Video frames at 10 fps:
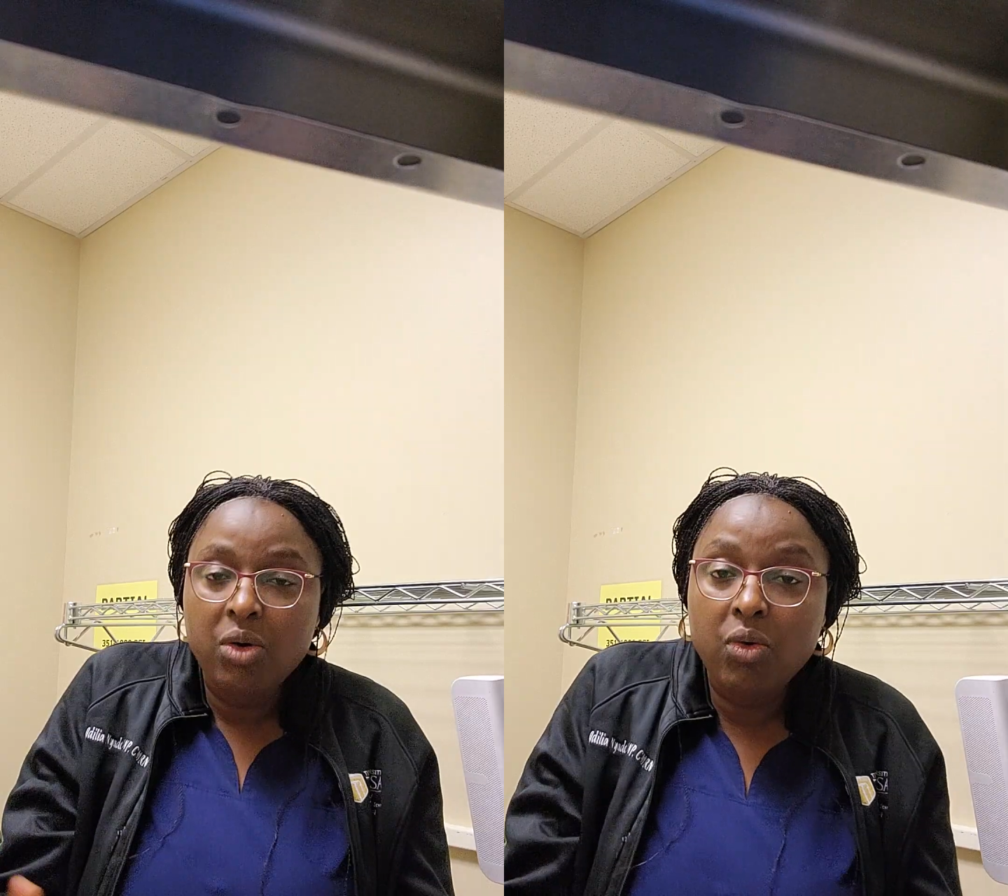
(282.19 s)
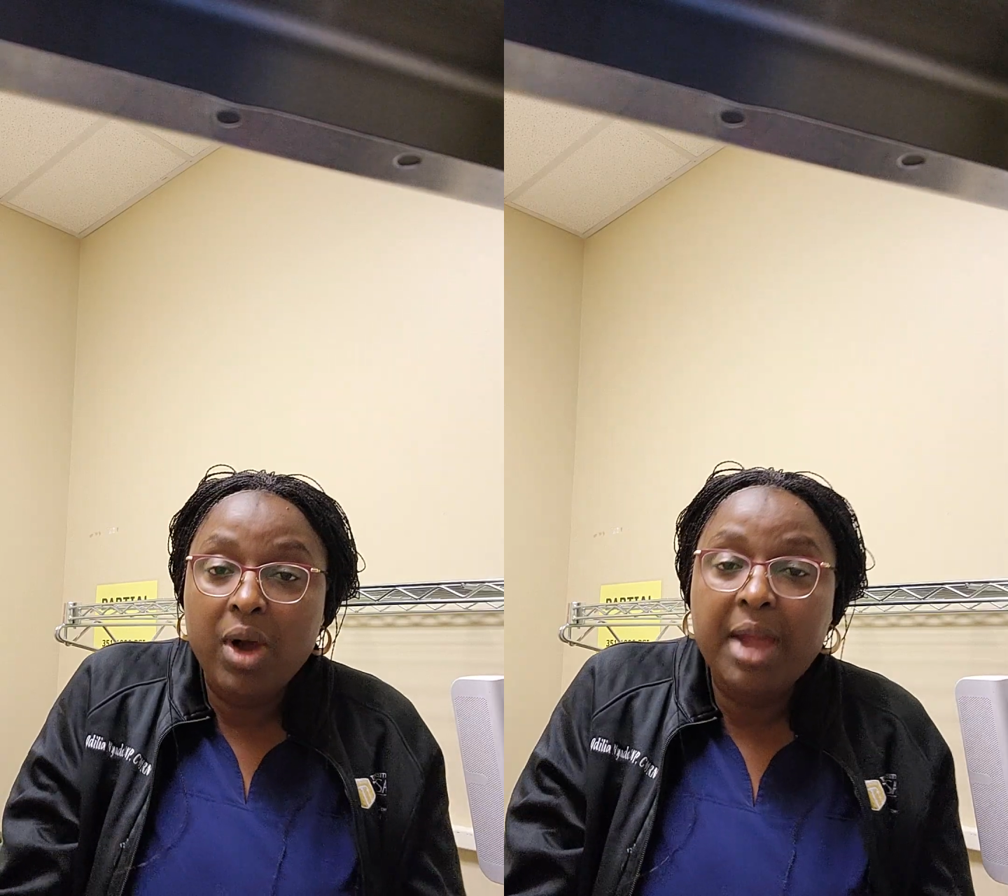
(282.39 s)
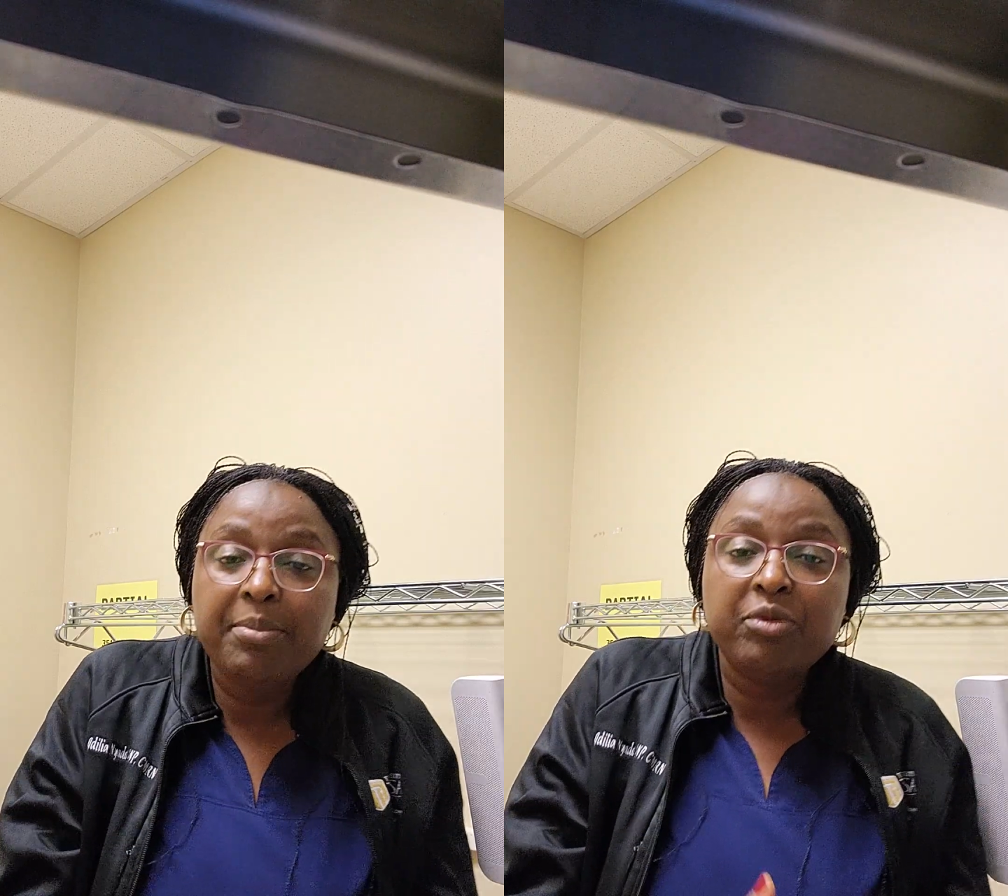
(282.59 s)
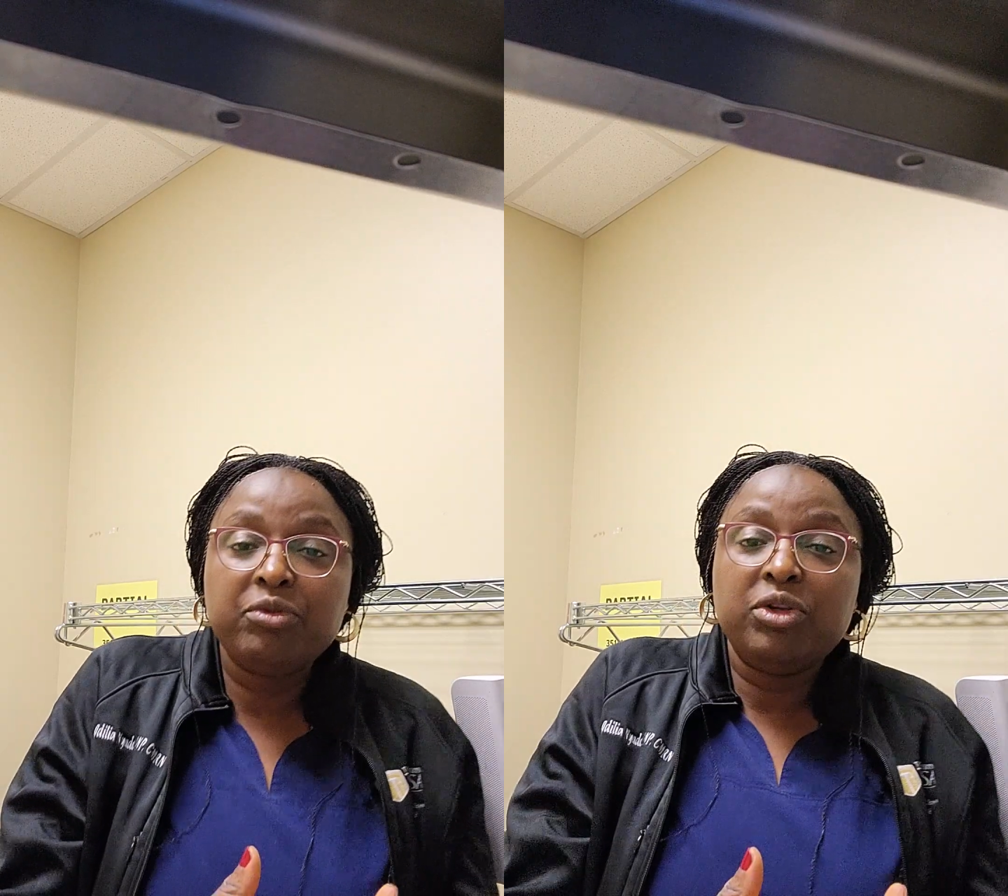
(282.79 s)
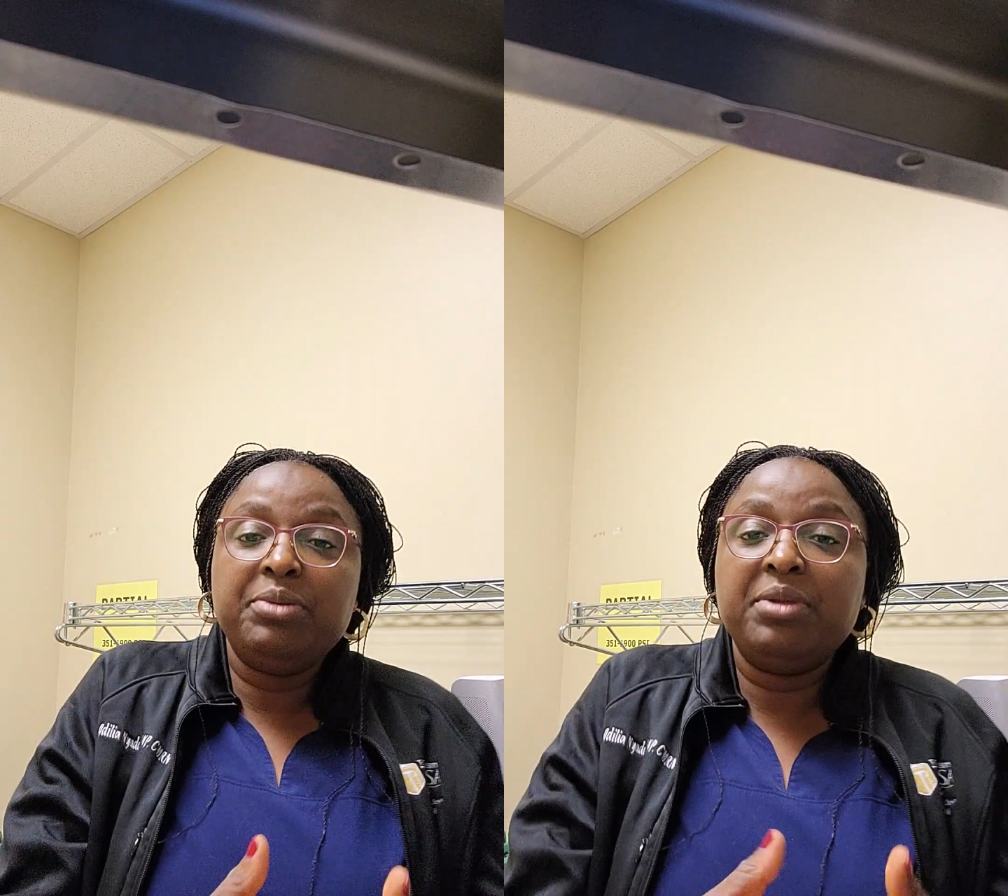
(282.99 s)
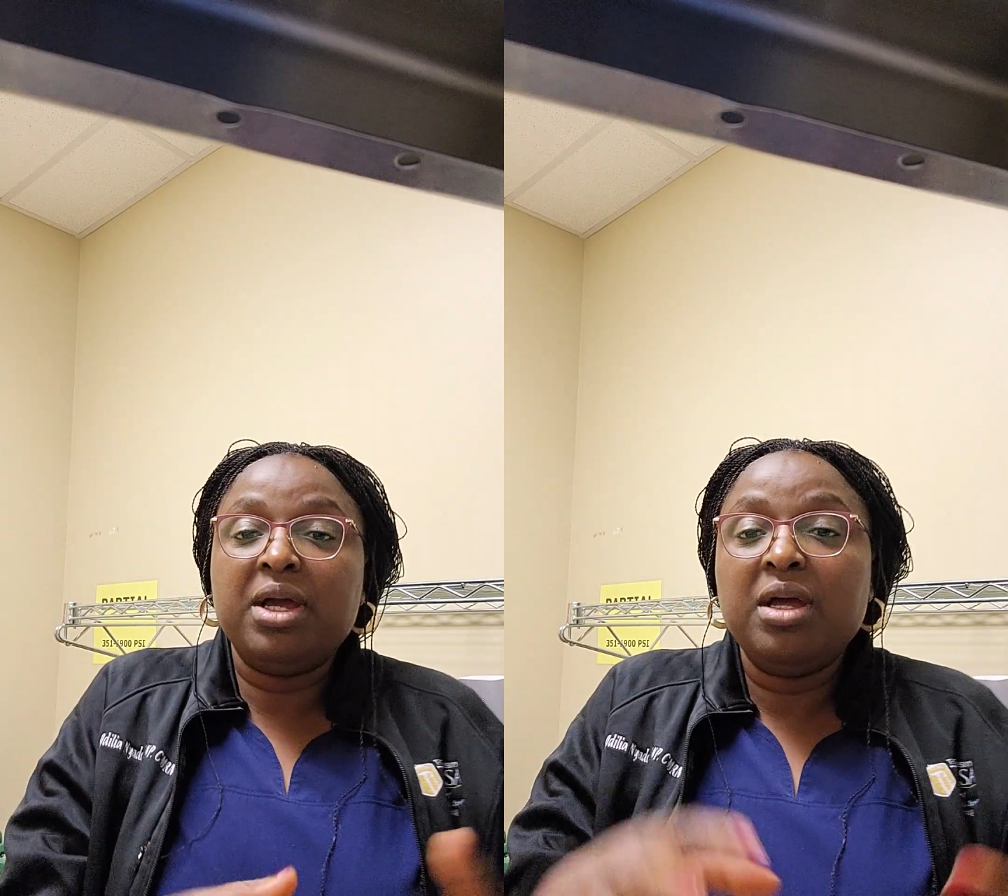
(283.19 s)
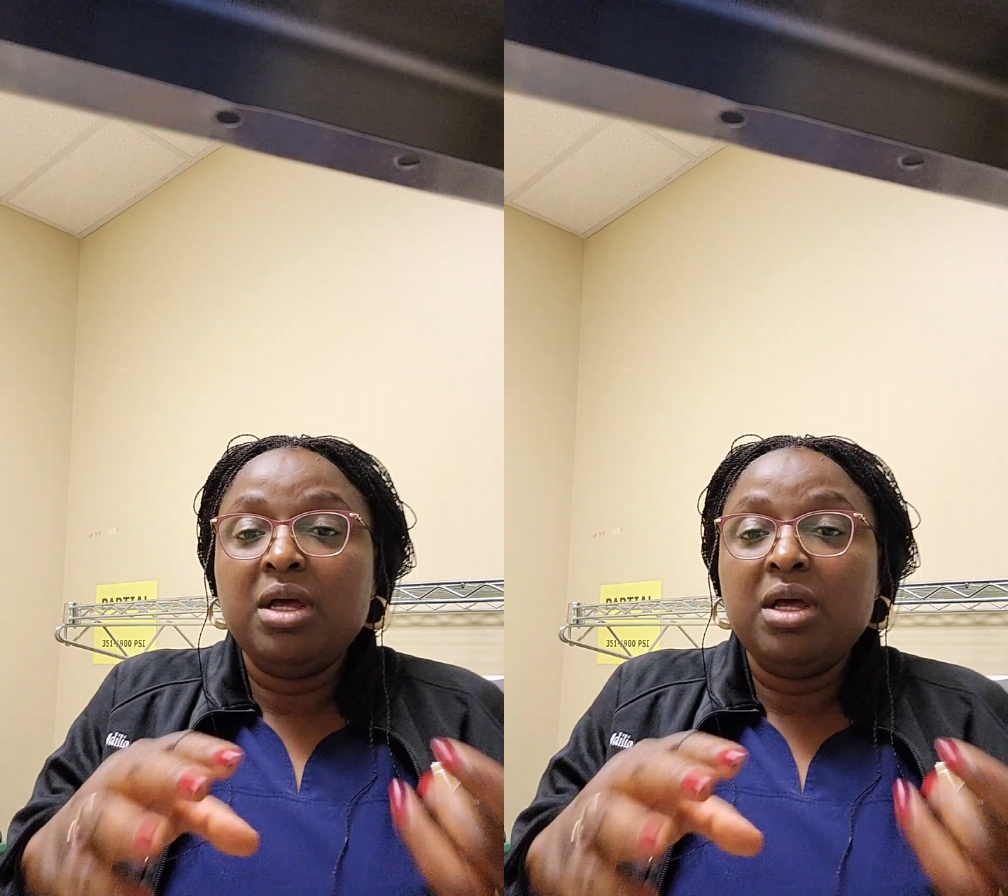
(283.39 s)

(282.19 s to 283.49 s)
or hypovolemia?